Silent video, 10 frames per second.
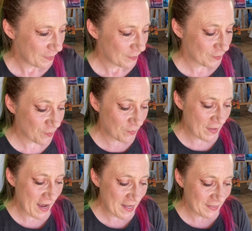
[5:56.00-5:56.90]
So
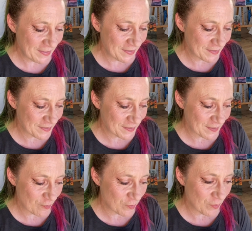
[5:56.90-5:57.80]
that is
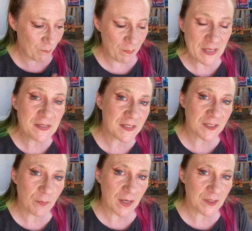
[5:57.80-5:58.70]
the basic
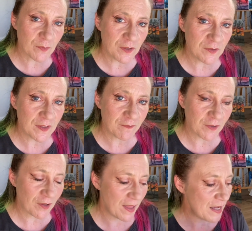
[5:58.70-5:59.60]
supplies we're using
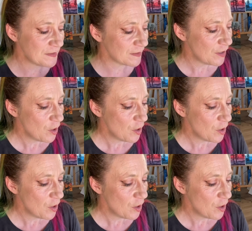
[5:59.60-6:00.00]
for class.